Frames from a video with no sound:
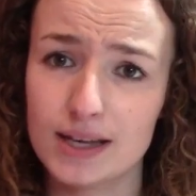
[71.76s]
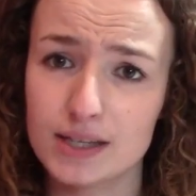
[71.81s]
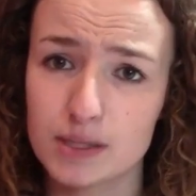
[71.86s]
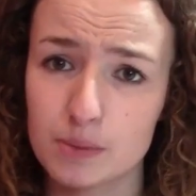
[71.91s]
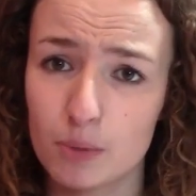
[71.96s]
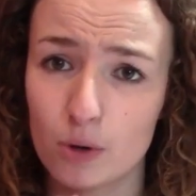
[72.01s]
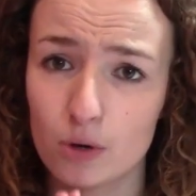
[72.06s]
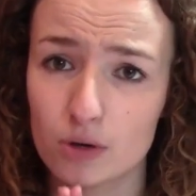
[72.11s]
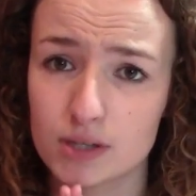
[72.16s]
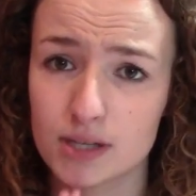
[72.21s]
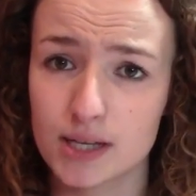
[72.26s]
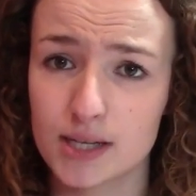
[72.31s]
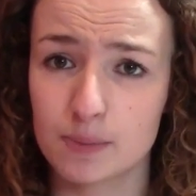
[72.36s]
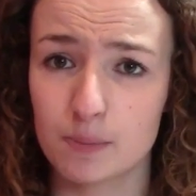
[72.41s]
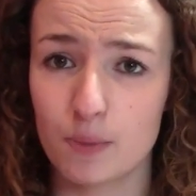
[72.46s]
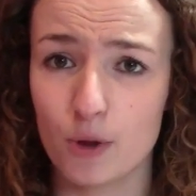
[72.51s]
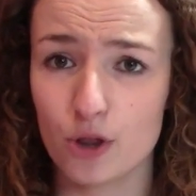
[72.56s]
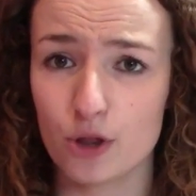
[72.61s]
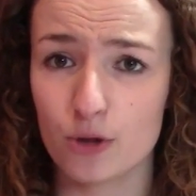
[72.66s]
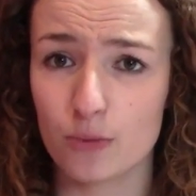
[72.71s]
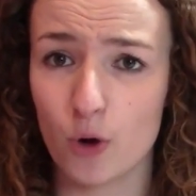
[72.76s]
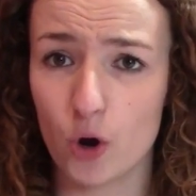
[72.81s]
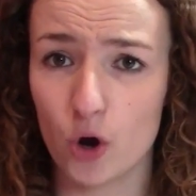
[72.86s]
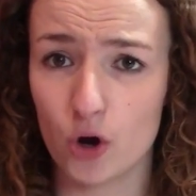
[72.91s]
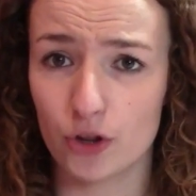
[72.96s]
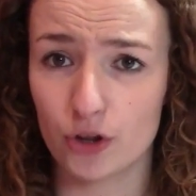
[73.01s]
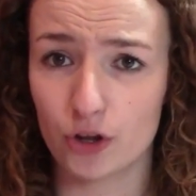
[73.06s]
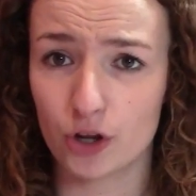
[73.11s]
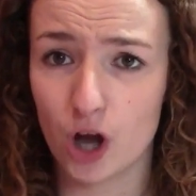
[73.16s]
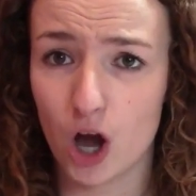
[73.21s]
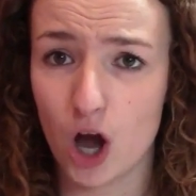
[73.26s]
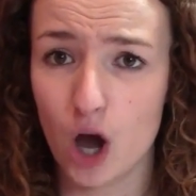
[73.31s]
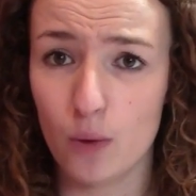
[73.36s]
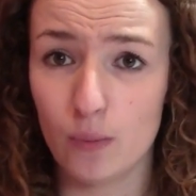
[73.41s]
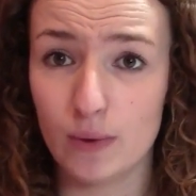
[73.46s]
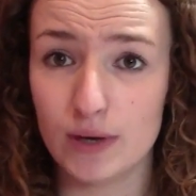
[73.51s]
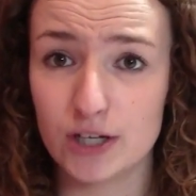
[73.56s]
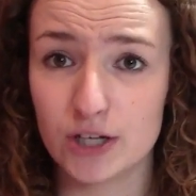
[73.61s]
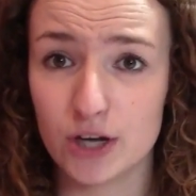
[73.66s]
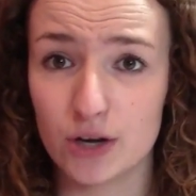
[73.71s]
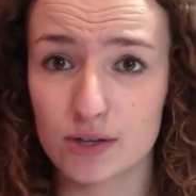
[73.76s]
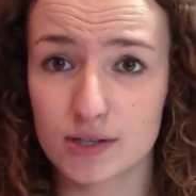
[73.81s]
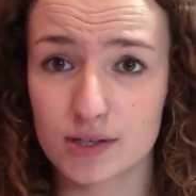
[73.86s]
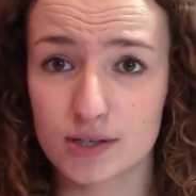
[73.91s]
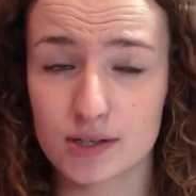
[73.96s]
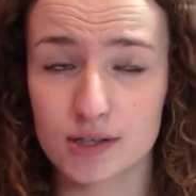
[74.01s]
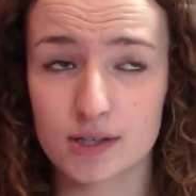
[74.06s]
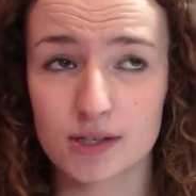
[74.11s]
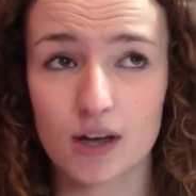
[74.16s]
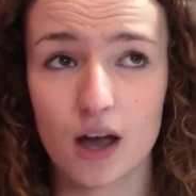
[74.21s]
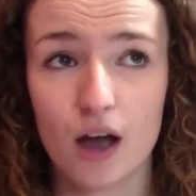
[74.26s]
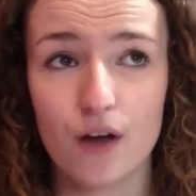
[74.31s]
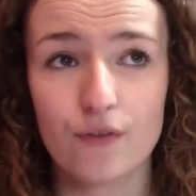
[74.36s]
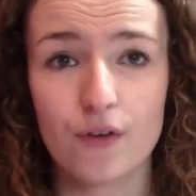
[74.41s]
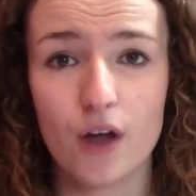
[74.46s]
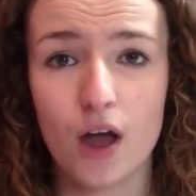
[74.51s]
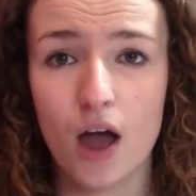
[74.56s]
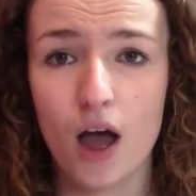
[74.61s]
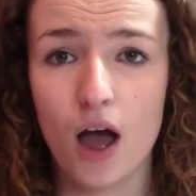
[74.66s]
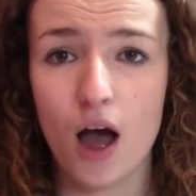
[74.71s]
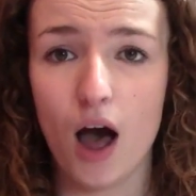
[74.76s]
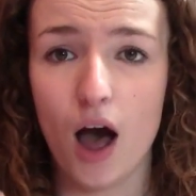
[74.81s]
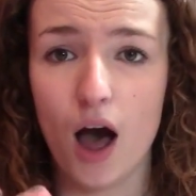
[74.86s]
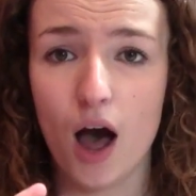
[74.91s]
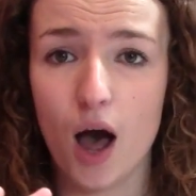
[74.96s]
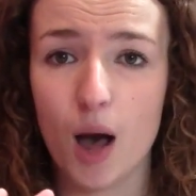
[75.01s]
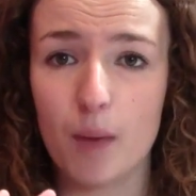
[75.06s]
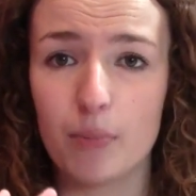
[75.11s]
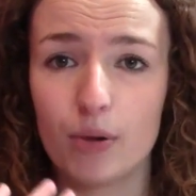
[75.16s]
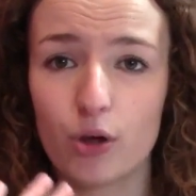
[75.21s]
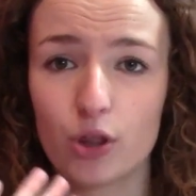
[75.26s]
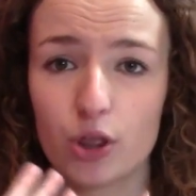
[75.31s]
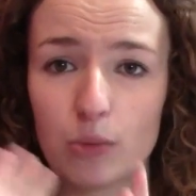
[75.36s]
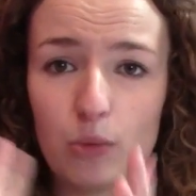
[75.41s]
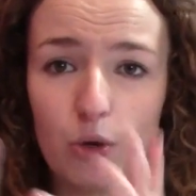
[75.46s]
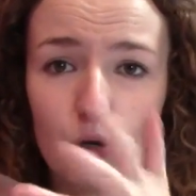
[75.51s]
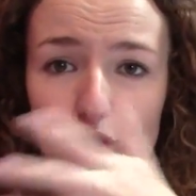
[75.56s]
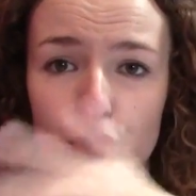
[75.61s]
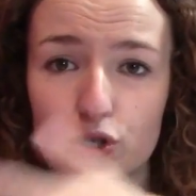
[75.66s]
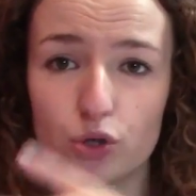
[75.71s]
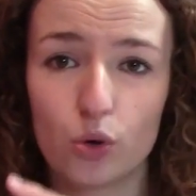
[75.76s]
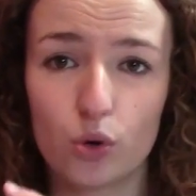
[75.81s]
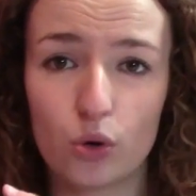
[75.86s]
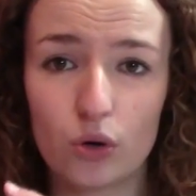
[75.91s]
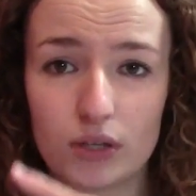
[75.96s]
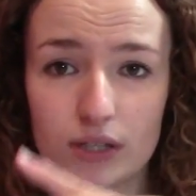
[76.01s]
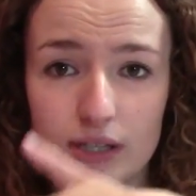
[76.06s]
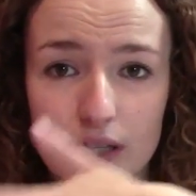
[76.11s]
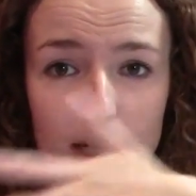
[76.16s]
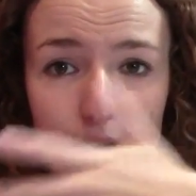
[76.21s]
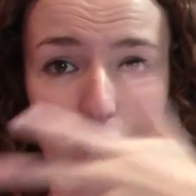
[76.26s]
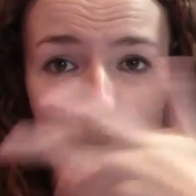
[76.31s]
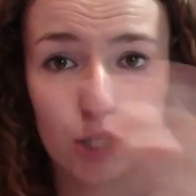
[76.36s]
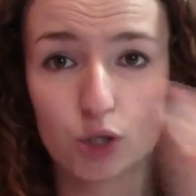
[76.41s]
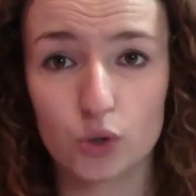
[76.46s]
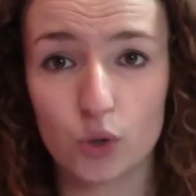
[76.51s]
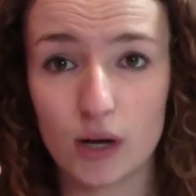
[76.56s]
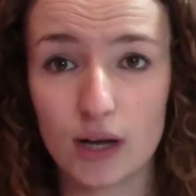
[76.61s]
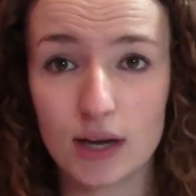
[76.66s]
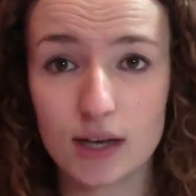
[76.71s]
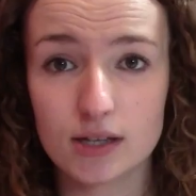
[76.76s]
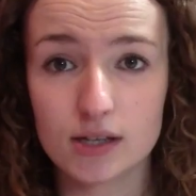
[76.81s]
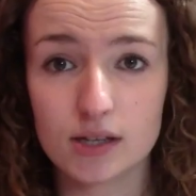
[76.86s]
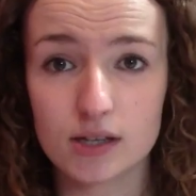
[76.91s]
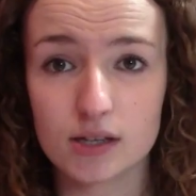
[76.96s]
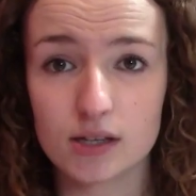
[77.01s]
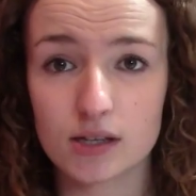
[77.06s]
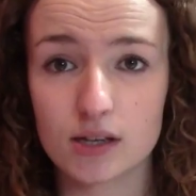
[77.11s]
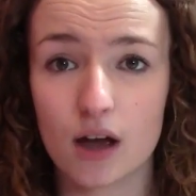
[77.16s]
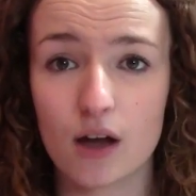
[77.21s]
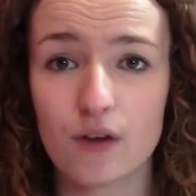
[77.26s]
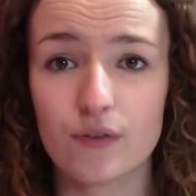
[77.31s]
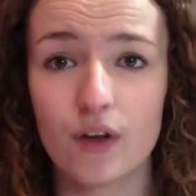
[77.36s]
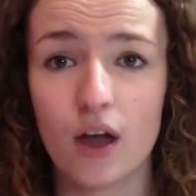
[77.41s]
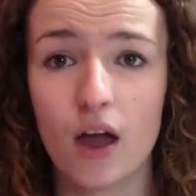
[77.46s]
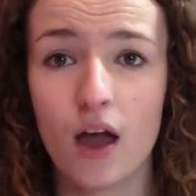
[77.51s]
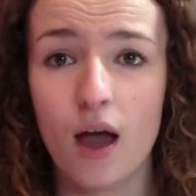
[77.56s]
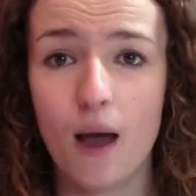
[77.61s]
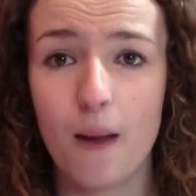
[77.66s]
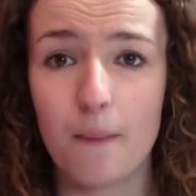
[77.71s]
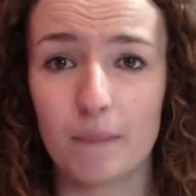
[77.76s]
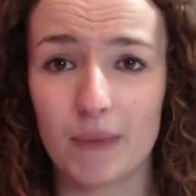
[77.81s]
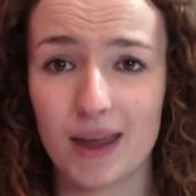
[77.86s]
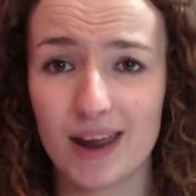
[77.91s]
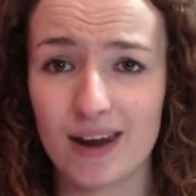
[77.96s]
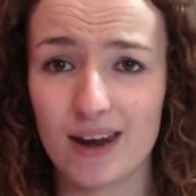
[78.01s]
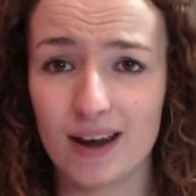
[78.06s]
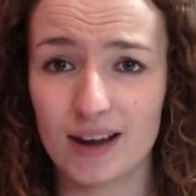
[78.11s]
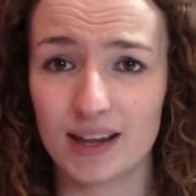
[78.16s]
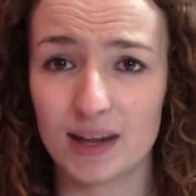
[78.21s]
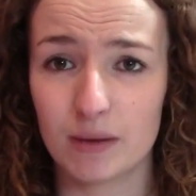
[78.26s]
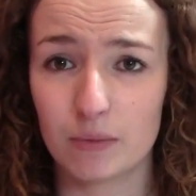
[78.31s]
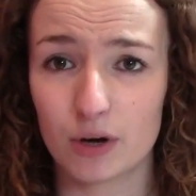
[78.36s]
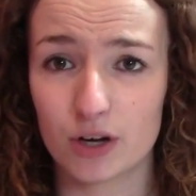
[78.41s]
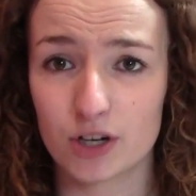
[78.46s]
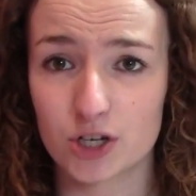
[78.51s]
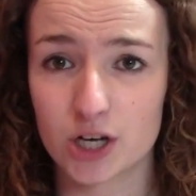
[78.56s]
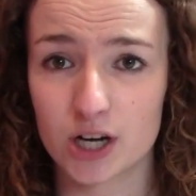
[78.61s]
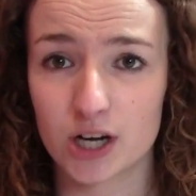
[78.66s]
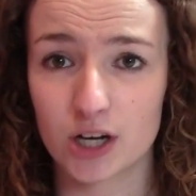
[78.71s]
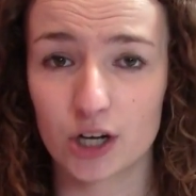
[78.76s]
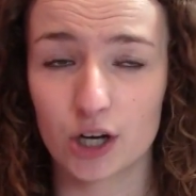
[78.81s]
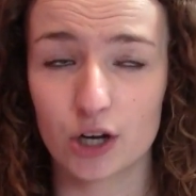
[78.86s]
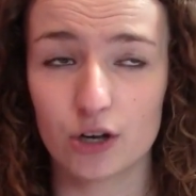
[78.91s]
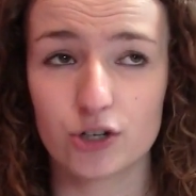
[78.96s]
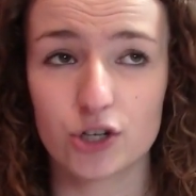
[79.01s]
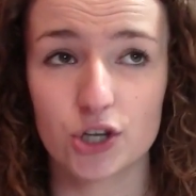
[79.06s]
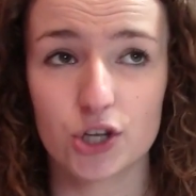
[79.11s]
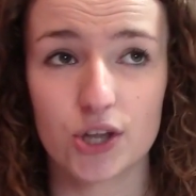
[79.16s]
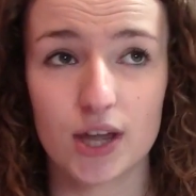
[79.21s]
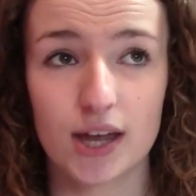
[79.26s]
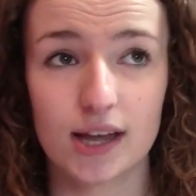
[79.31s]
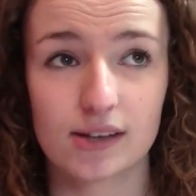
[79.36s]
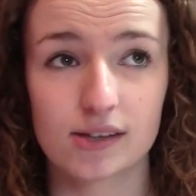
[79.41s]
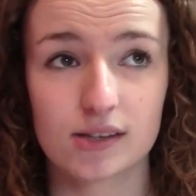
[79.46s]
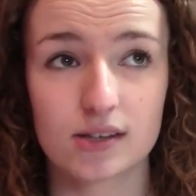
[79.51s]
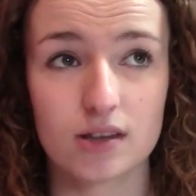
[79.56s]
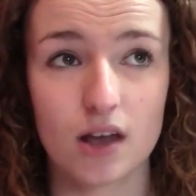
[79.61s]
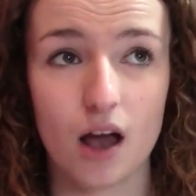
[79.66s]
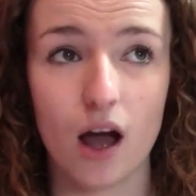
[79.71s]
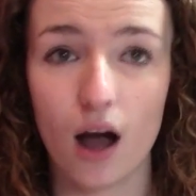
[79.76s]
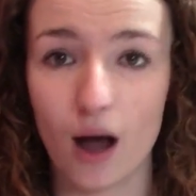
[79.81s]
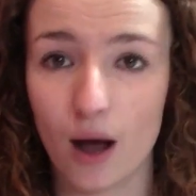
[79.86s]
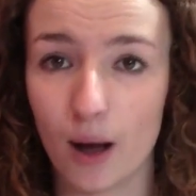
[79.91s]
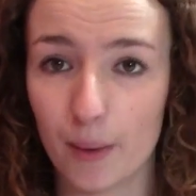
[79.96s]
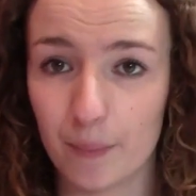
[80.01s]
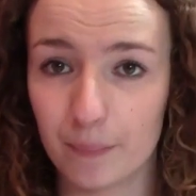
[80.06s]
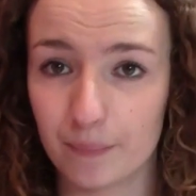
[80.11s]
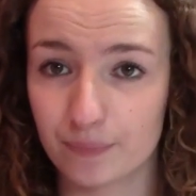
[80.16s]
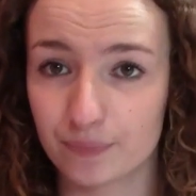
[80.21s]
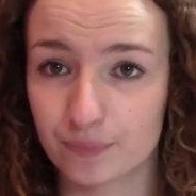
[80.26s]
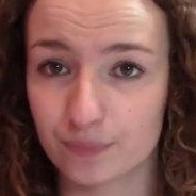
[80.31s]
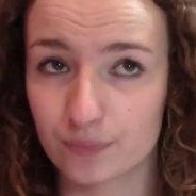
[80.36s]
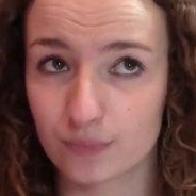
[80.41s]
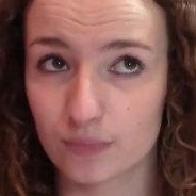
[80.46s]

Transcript: letterboxes, put them on the car windows and stuff, uh, put them on doors in like toilets and stuff. Me and Helene are actually going to go do this um,